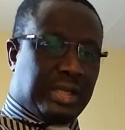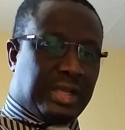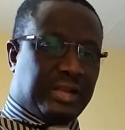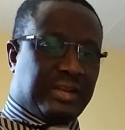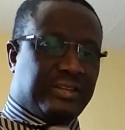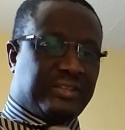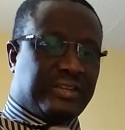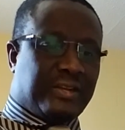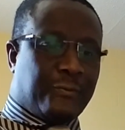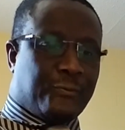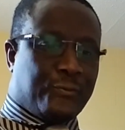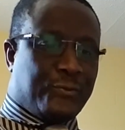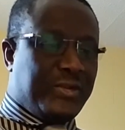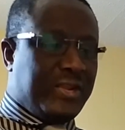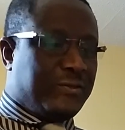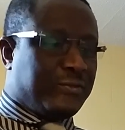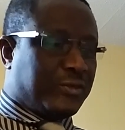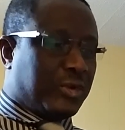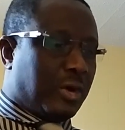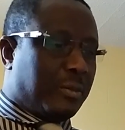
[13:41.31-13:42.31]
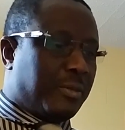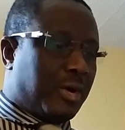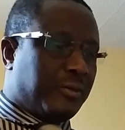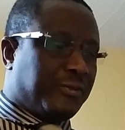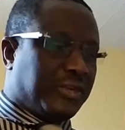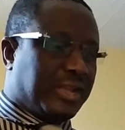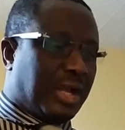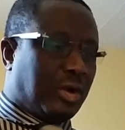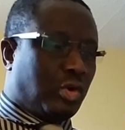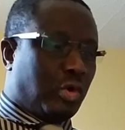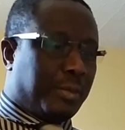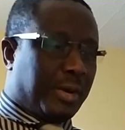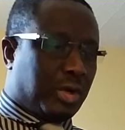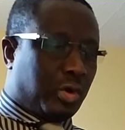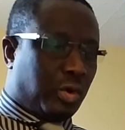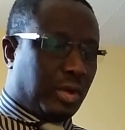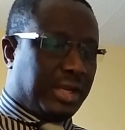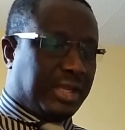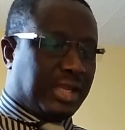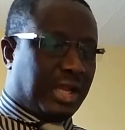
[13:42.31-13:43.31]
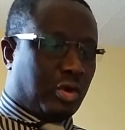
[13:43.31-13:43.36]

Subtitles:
It is the fiefdom of Yankuba Koli,